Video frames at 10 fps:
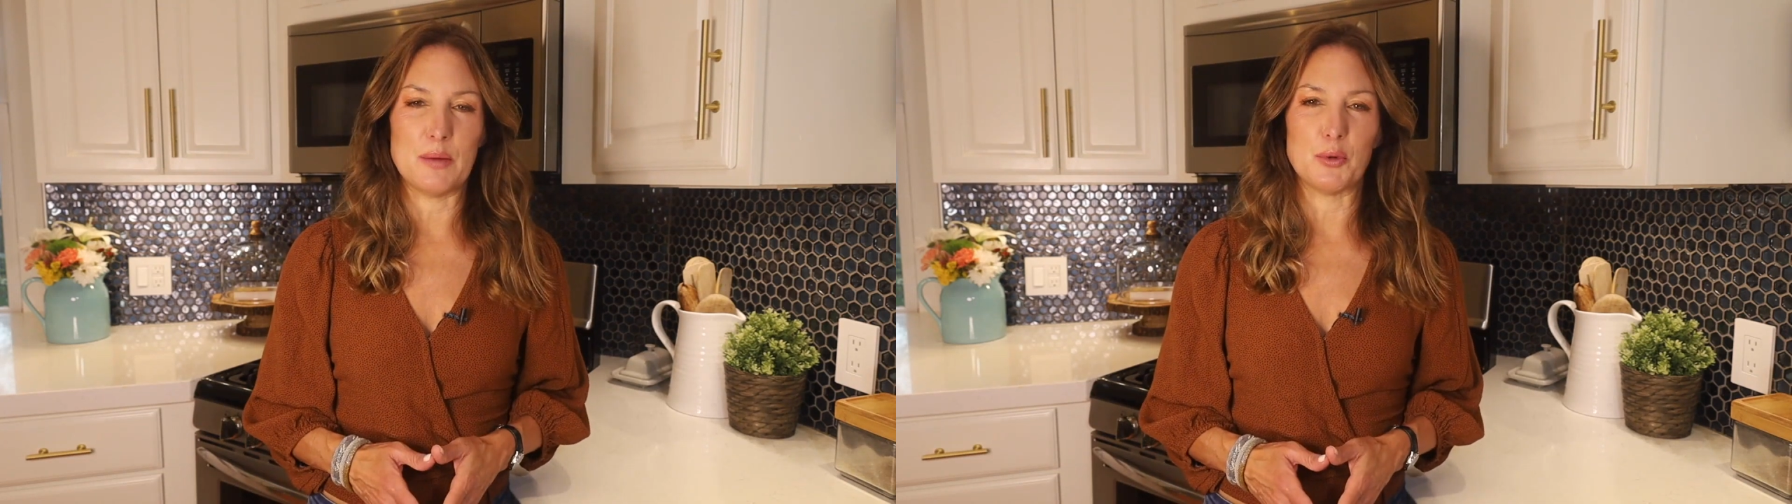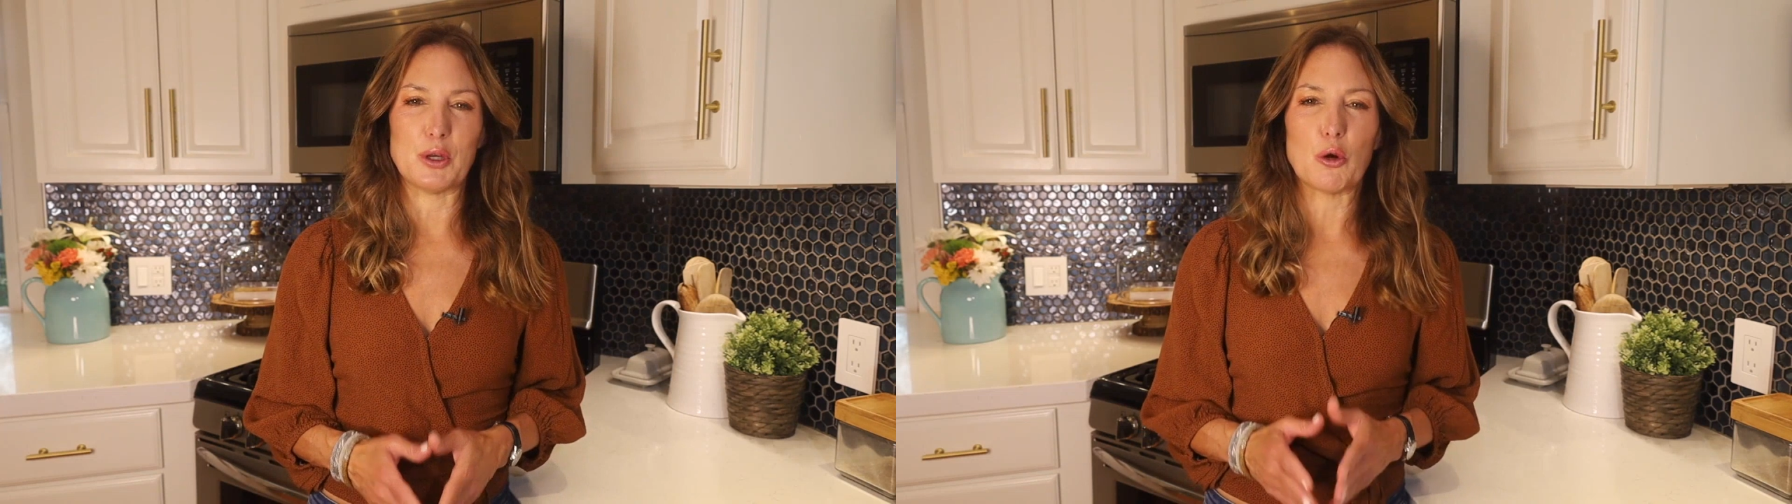
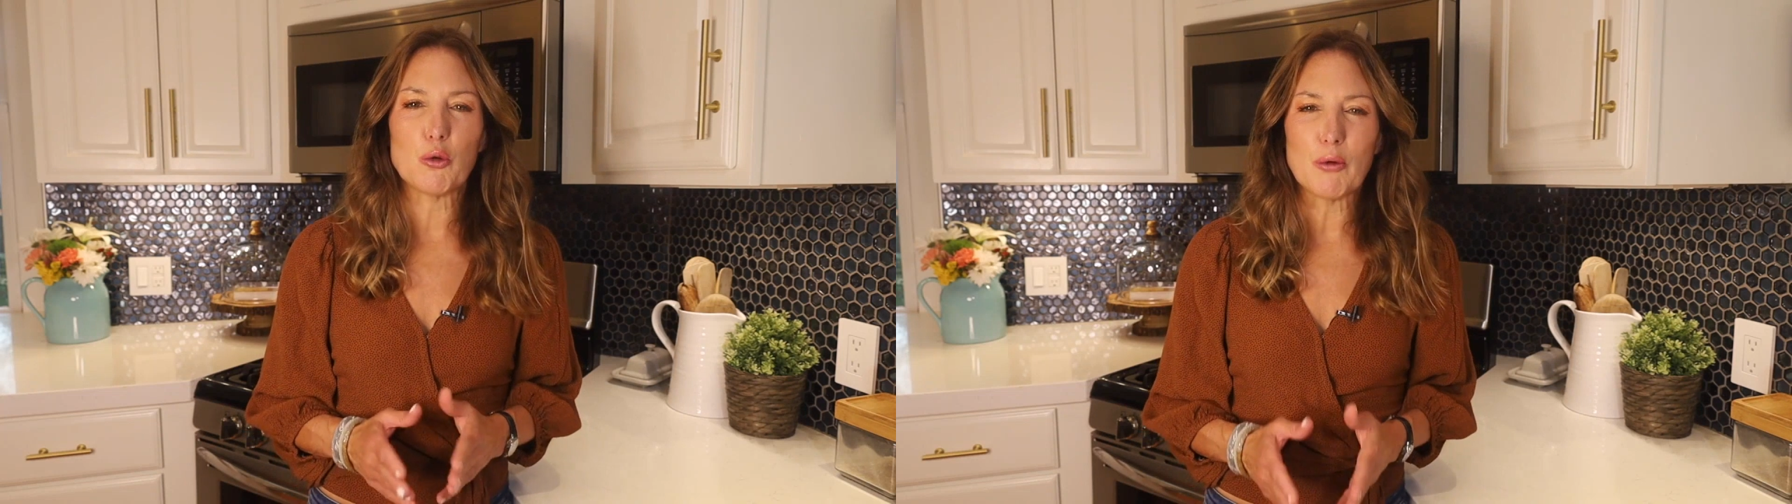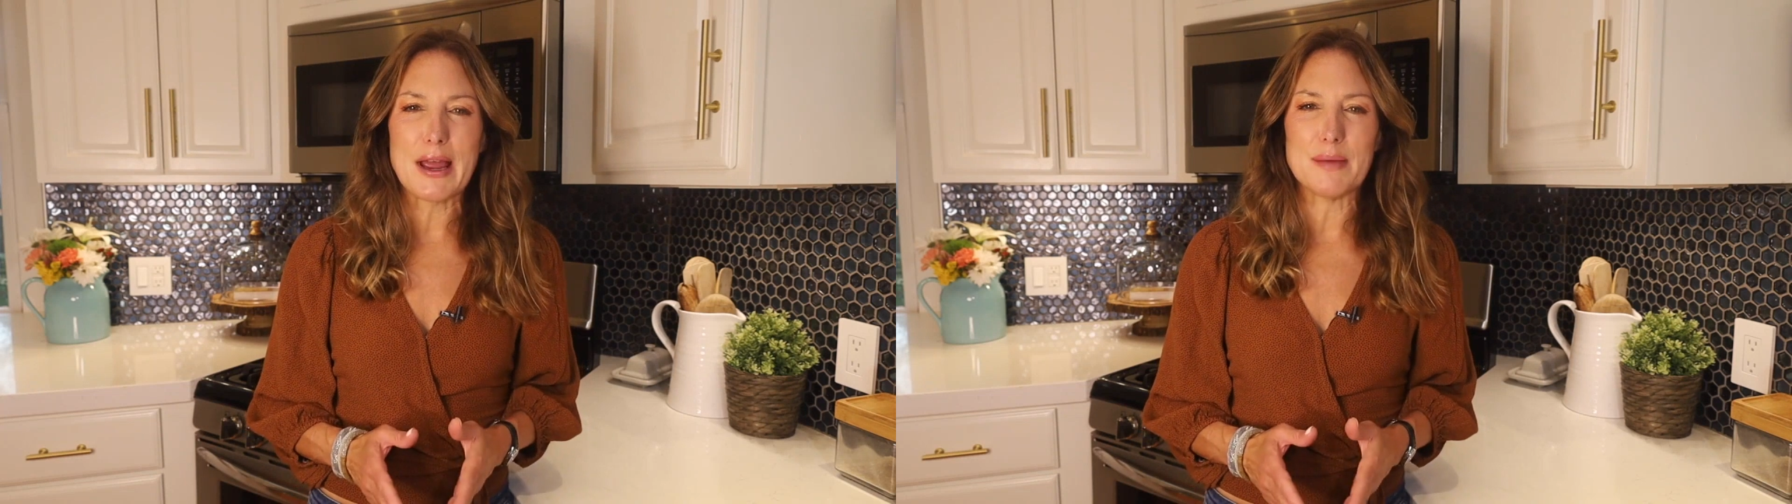up with a
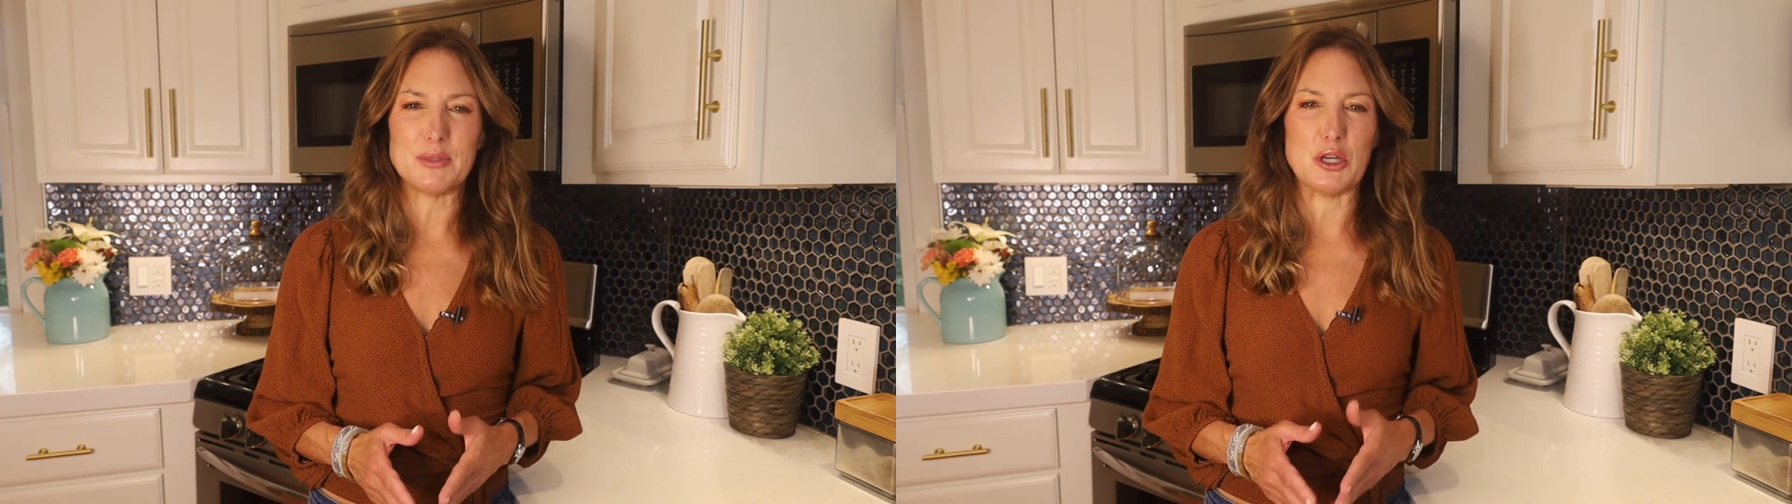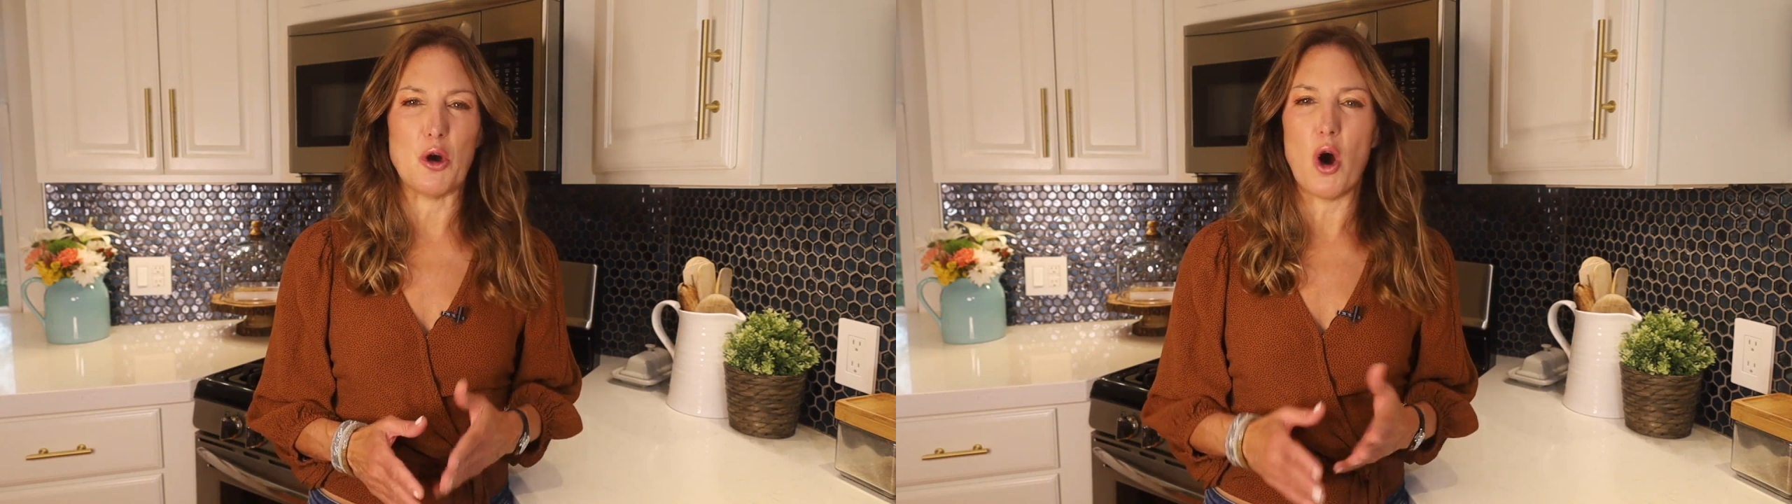
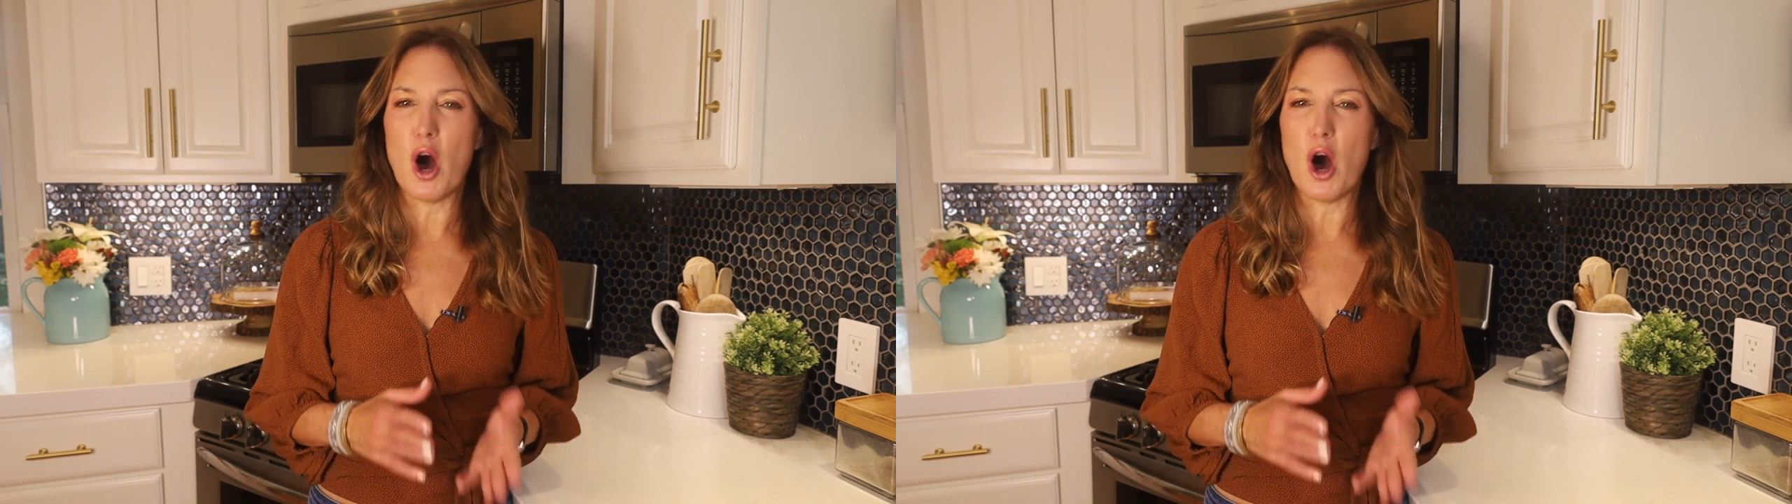cramped and